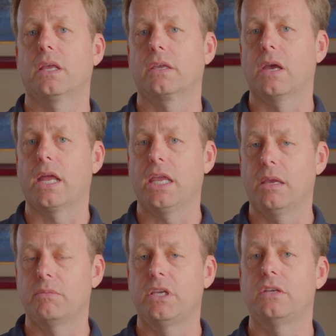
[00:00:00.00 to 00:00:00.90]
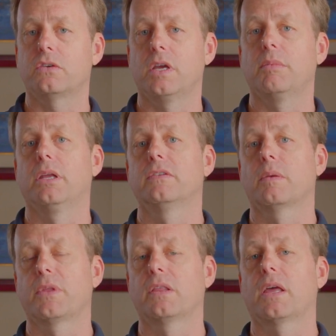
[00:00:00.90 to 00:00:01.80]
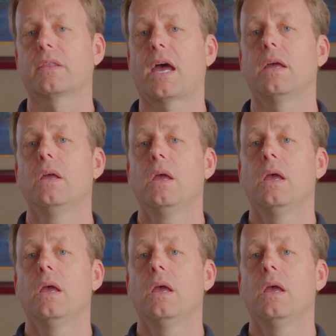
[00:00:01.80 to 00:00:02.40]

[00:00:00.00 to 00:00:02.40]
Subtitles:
like you got EMT treatment, something like that.